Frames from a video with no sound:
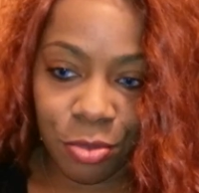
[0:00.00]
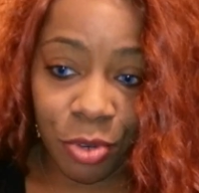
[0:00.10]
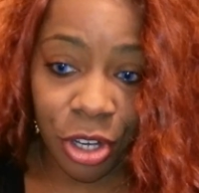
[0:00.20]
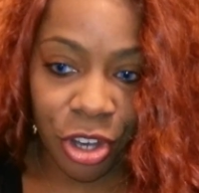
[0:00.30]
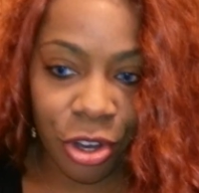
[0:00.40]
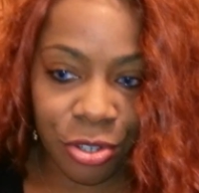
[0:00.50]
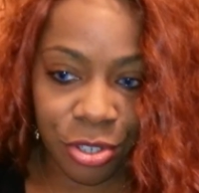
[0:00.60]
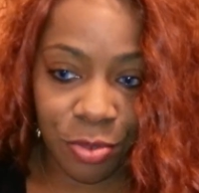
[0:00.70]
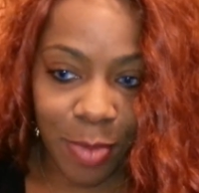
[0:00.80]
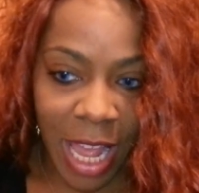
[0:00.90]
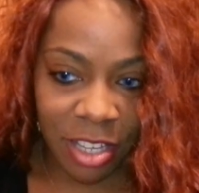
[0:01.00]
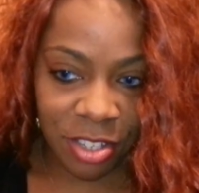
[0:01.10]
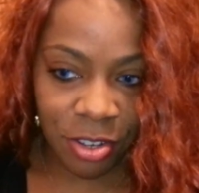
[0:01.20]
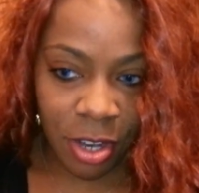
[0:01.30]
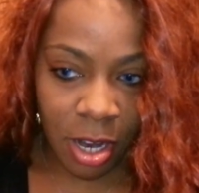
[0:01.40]
where it hurts, you bastard.
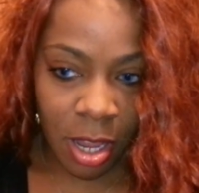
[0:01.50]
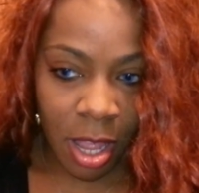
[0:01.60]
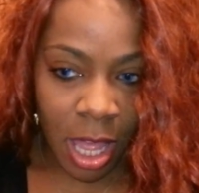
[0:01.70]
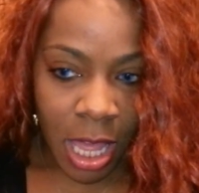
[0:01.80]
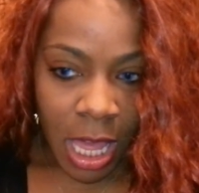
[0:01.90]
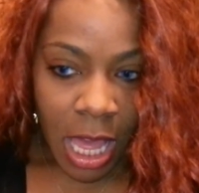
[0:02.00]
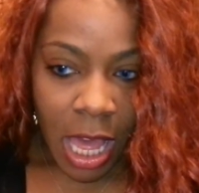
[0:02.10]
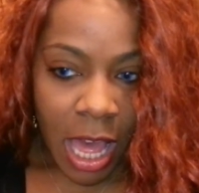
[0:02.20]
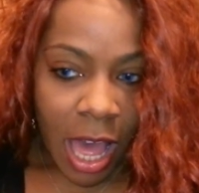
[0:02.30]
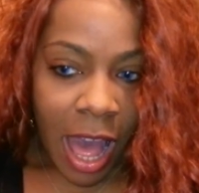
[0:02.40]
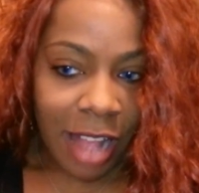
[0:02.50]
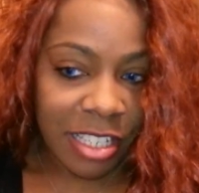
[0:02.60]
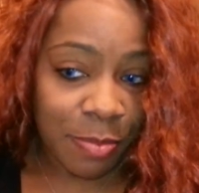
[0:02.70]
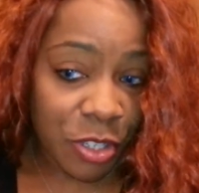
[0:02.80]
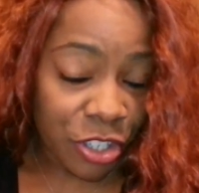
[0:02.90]
I'll
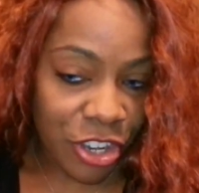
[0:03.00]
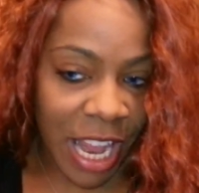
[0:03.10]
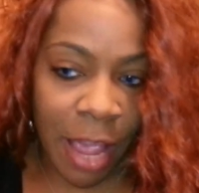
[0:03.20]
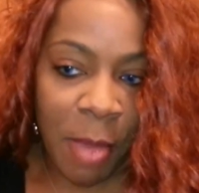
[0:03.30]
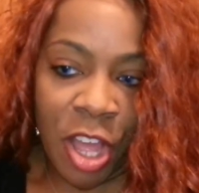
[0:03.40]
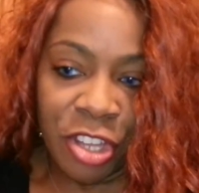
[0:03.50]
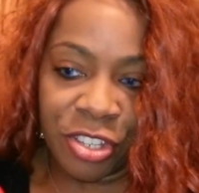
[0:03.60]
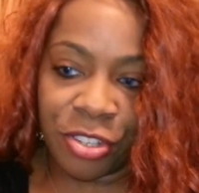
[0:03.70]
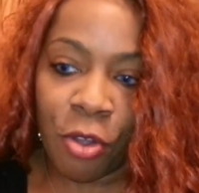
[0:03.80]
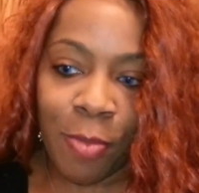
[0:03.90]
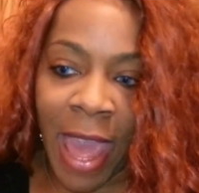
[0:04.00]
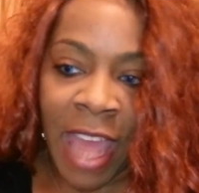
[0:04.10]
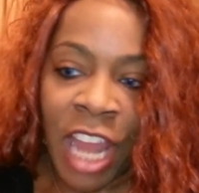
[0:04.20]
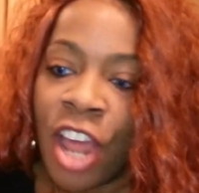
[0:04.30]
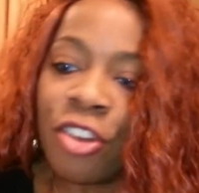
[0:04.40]
smear your name so bad
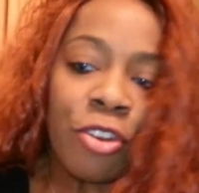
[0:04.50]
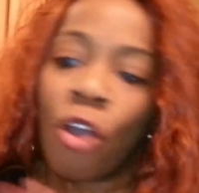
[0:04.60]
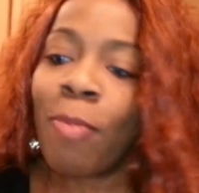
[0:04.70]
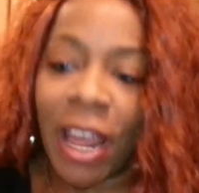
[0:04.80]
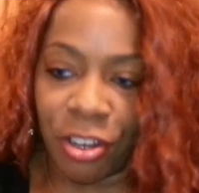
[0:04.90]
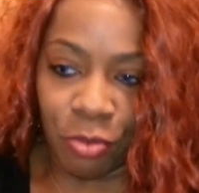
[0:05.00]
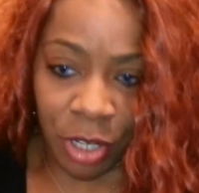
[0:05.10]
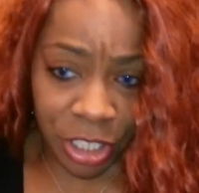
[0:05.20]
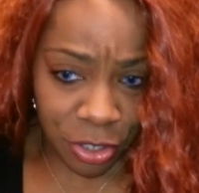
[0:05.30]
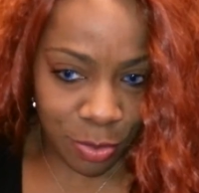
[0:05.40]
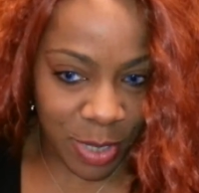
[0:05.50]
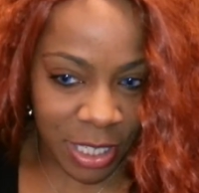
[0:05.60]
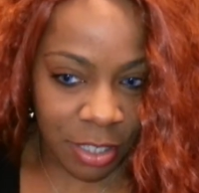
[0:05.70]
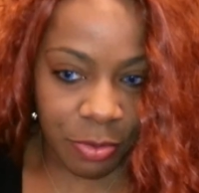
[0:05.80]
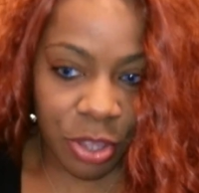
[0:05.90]
nobody will want to do
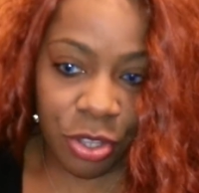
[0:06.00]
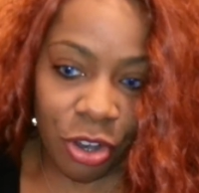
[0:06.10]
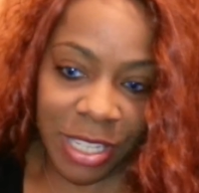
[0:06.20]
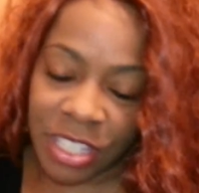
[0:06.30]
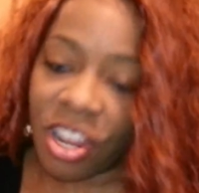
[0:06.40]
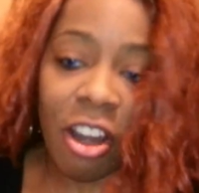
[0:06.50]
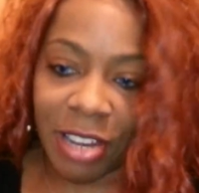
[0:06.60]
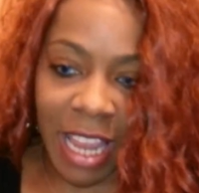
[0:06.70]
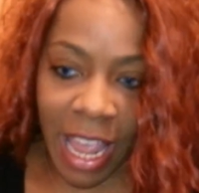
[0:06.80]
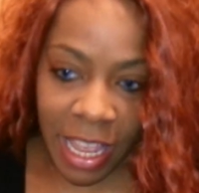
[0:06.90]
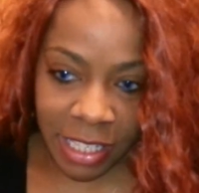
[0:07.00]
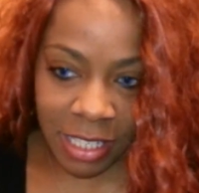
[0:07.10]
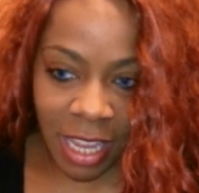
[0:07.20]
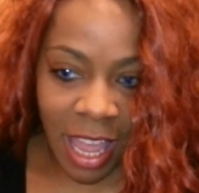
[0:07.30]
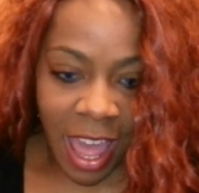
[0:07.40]
business with your sorry ass.
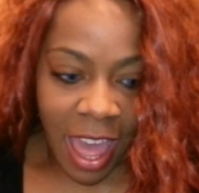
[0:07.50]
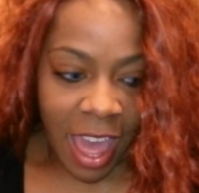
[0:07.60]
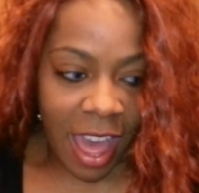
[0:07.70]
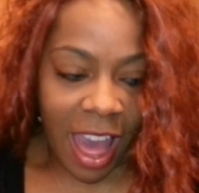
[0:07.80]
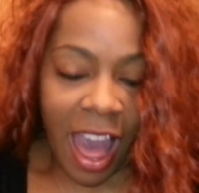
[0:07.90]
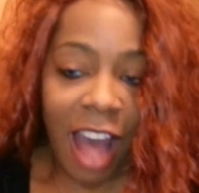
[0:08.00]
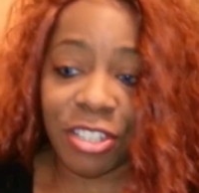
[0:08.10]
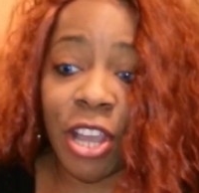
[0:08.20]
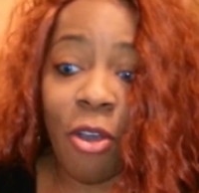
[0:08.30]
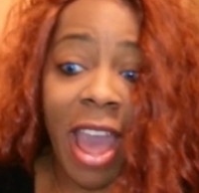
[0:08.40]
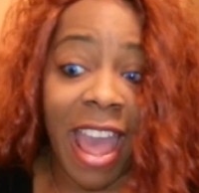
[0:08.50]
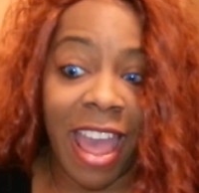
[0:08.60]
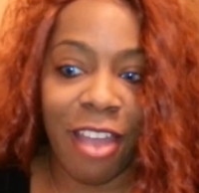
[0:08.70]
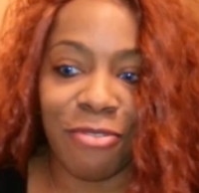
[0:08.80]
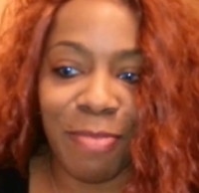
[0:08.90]
I'll tell
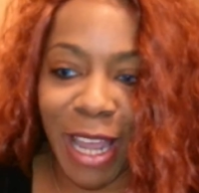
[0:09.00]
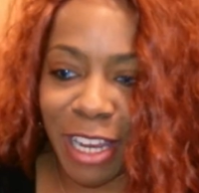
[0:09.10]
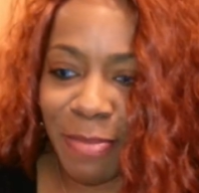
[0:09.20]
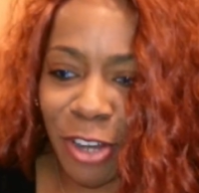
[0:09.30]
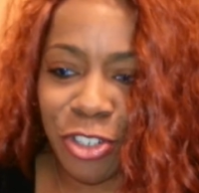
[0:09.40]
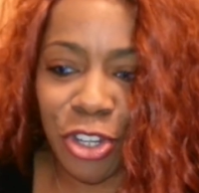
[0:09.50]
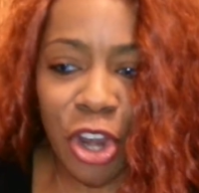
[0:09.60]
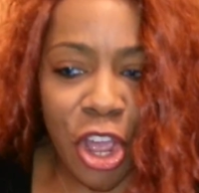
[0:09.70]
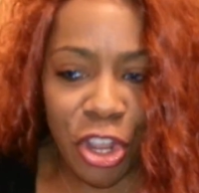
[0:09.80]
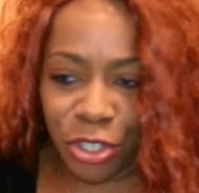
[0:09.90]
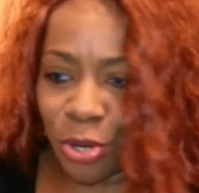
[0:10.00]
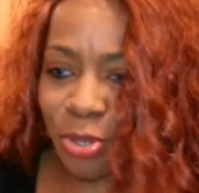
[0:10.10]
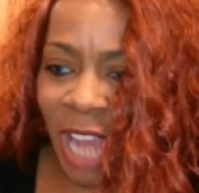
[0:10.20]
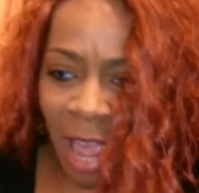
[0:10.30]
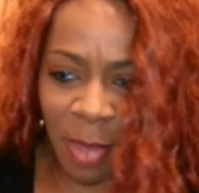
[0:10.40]
everybody about your
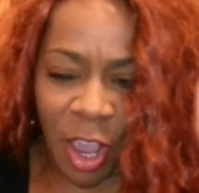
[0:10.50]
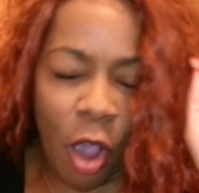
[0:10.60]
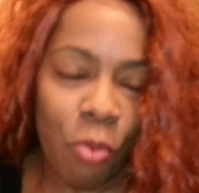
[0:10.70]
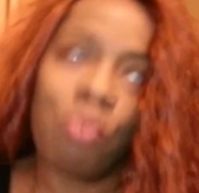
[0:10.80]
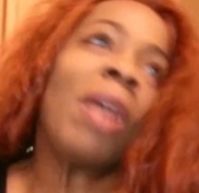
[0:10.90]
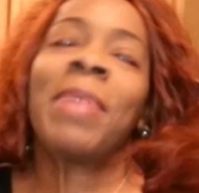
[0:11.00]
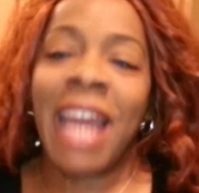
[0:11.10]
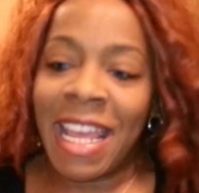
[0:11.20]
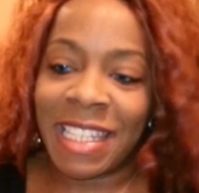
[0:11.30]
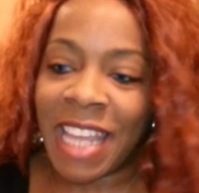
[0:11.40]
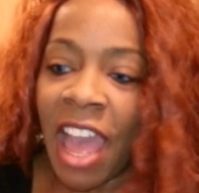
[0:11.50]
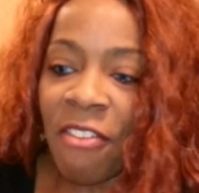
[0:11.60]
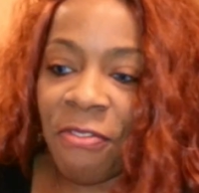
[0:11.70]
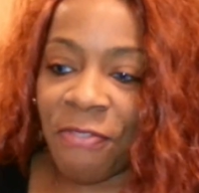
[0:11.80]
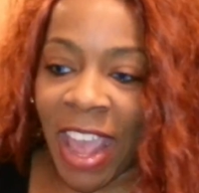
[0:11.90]
two-timing, womanizing,
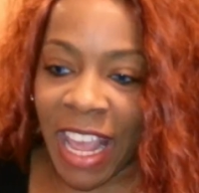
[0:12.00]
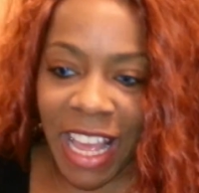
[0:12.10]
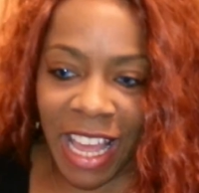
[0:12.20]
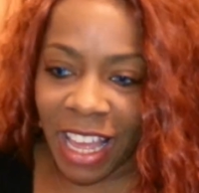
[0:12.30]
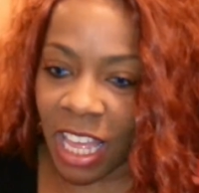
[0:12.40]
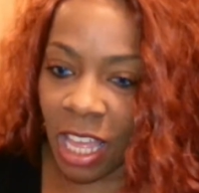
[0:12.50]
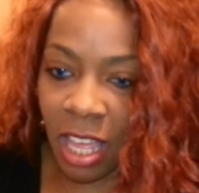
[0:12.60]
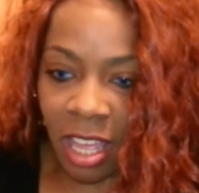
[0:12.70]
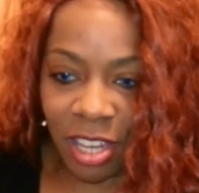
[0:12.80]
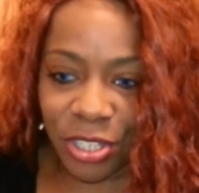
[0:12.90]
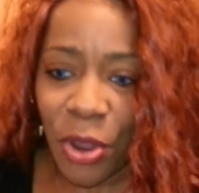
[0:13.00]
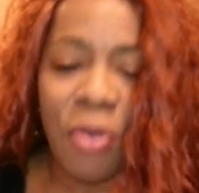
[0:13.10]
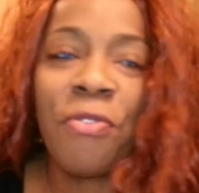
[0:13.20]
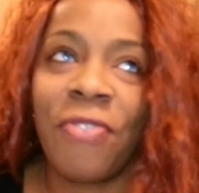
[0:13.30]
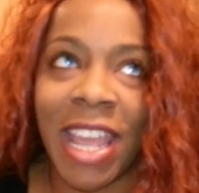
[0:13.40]
fake,
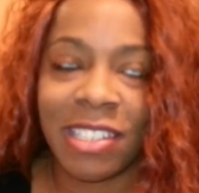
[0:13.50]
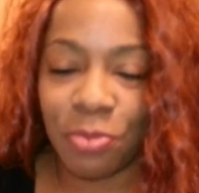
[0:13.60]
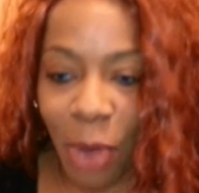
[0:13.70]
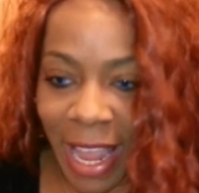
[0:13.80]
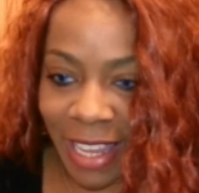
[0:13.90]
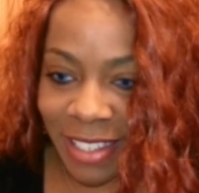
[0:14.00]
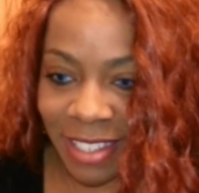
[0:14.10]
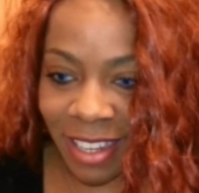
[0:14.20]
two-faced ways.